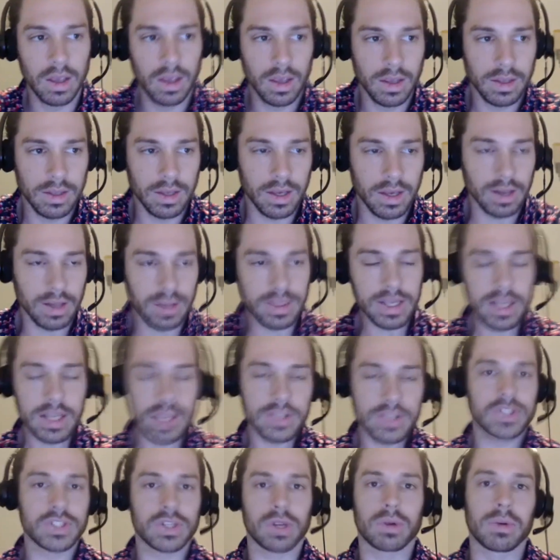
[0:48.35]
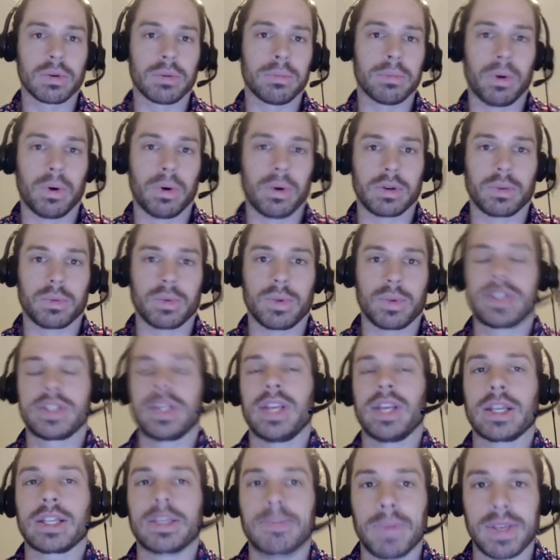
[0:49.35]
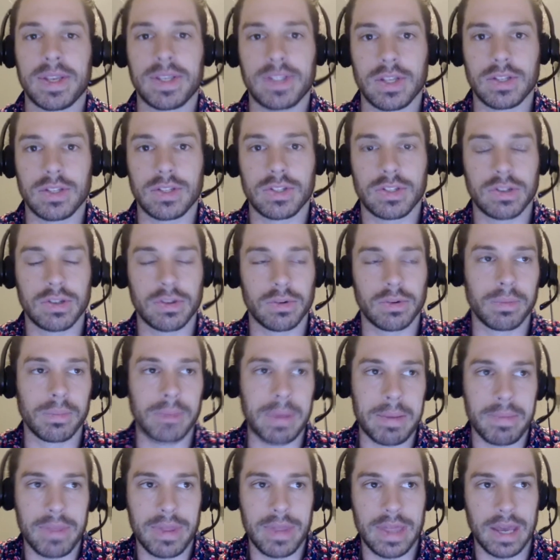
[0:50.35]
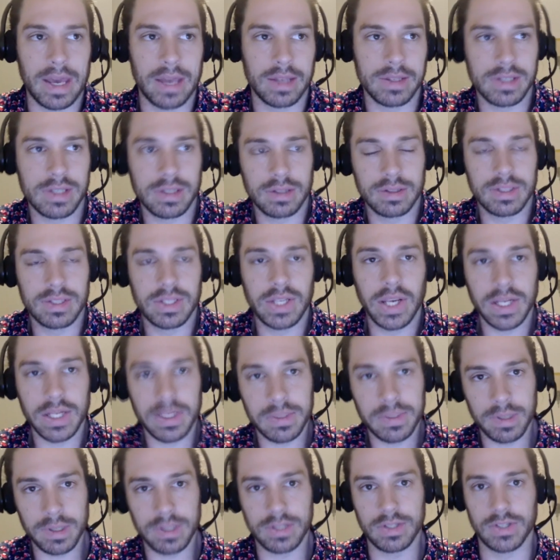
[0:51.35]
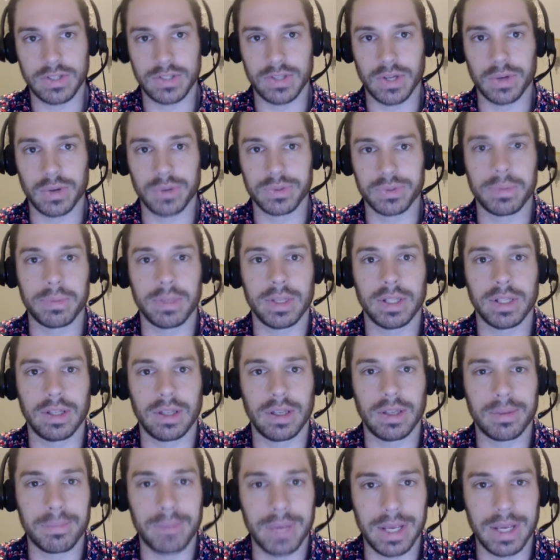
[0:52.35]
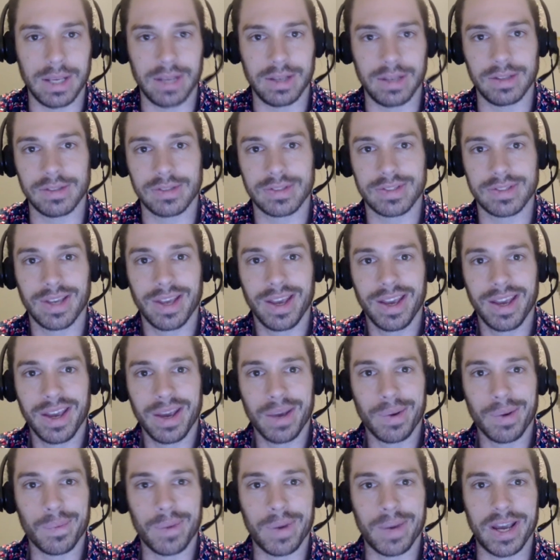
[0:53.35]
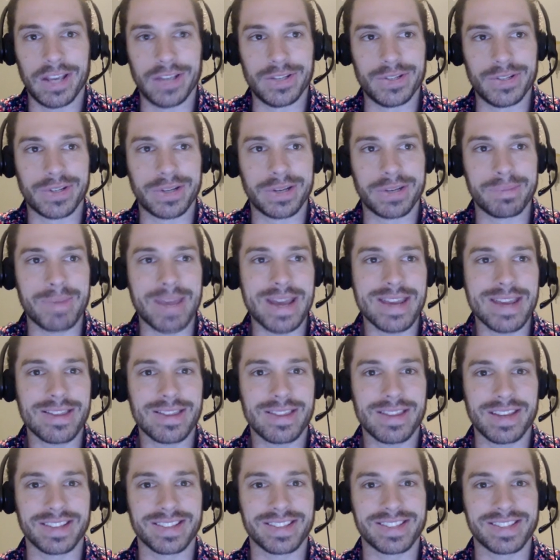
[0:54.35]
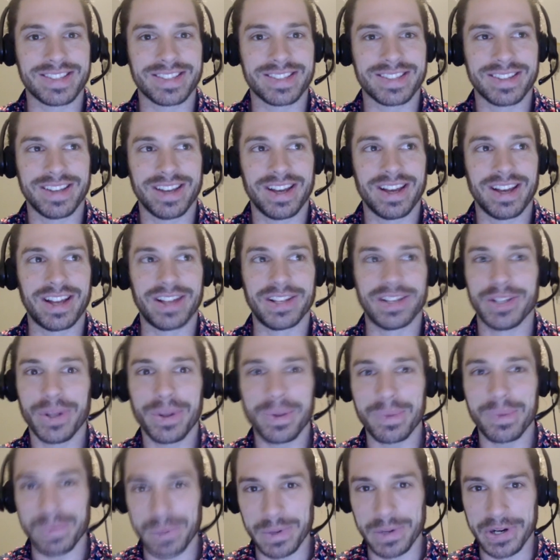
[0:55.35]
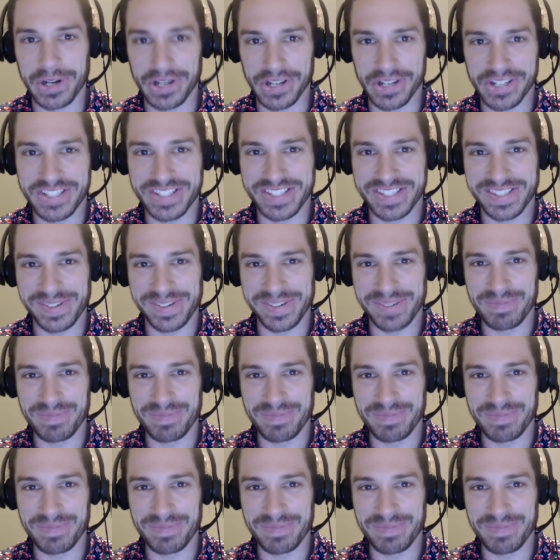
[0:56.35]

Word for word: Yeah, I think it's so important with text message to remember that text message is ultimately a means where you could make things a lot worse